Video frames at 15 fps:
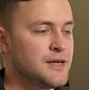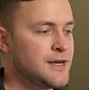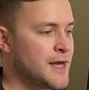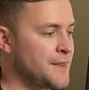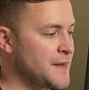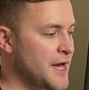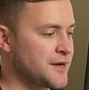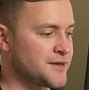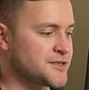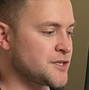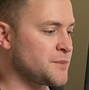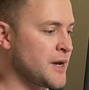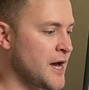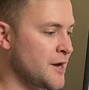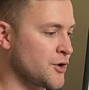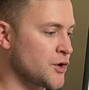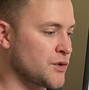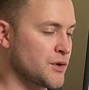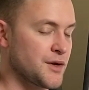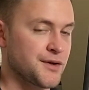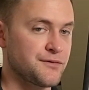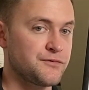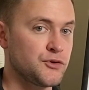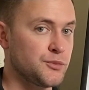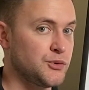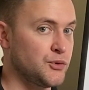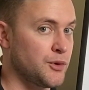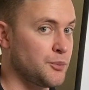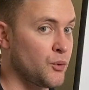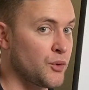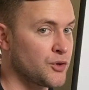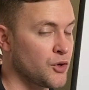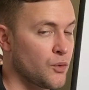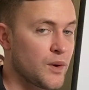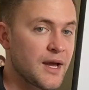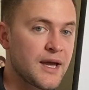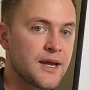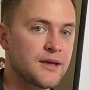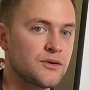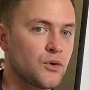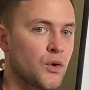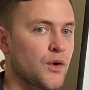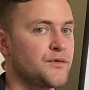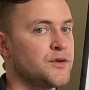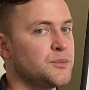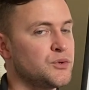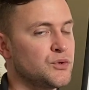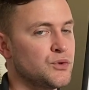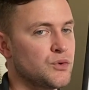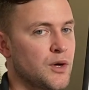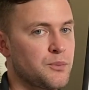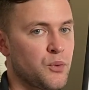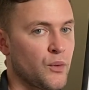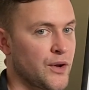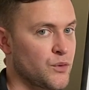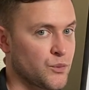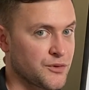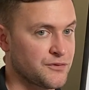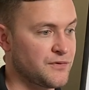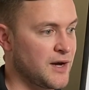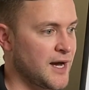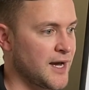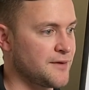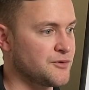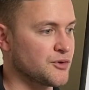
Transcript: And that doesn't matter if you blew a .08 or if you blew a .15.